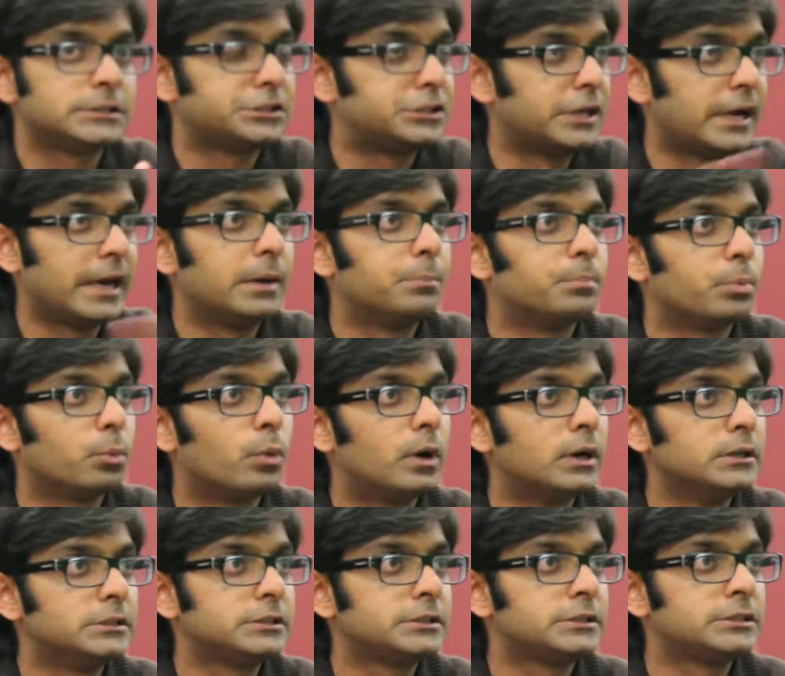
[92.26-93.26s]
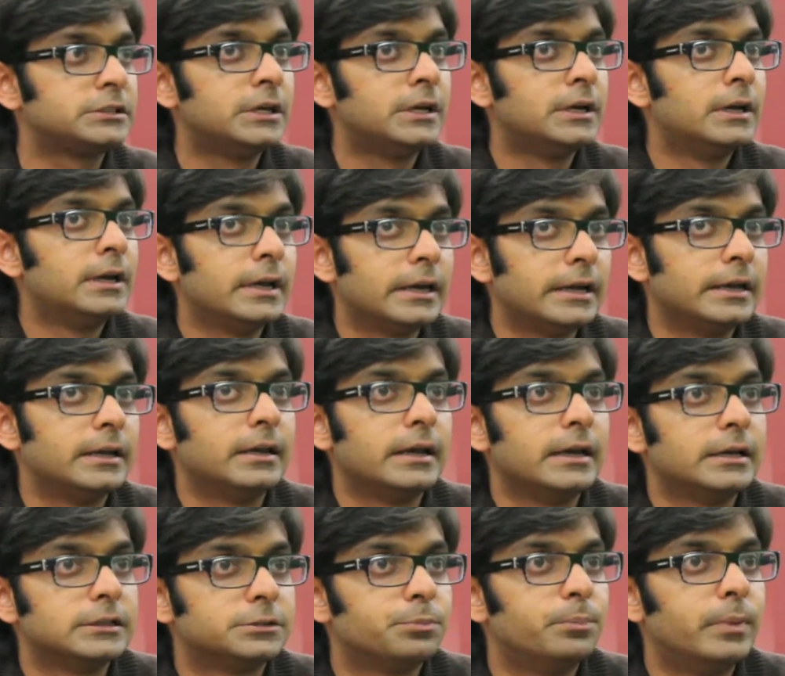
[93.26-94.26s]
shape once it
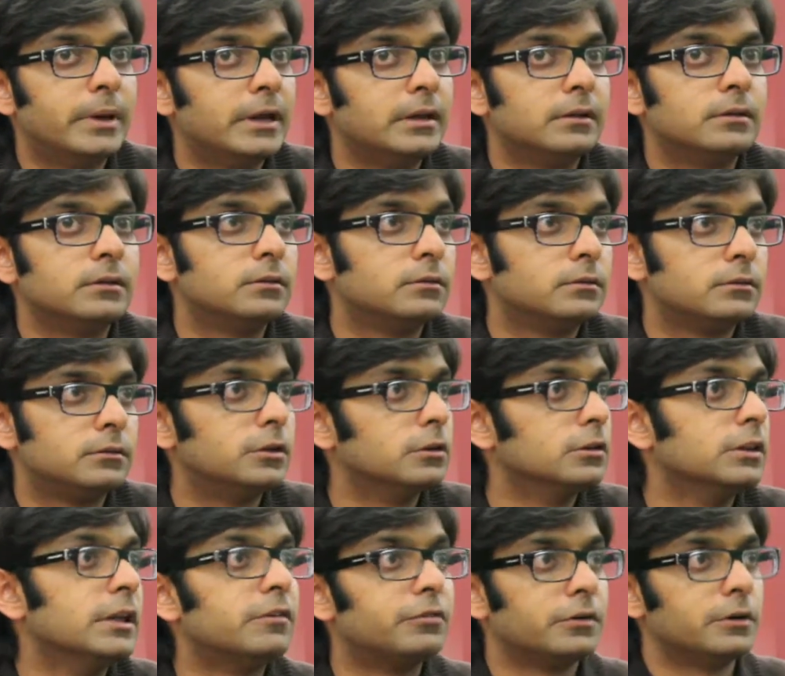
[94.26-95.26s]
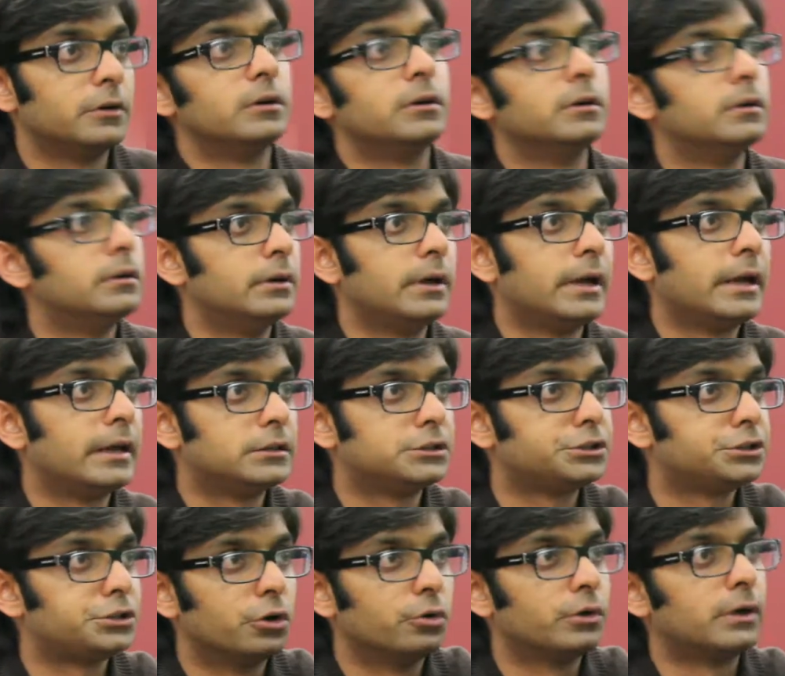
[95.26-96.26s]
has been delivered and
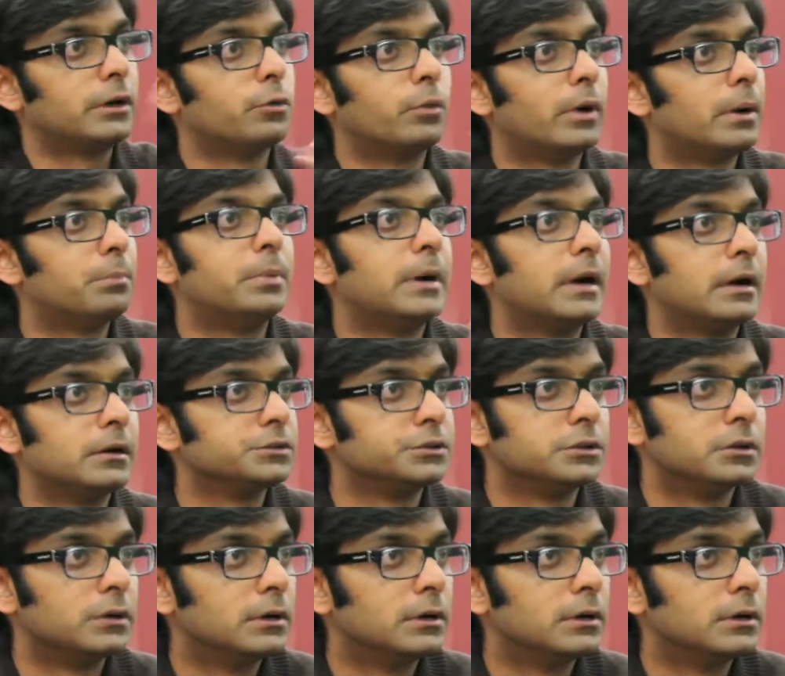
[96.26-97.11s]
shown on a web browser.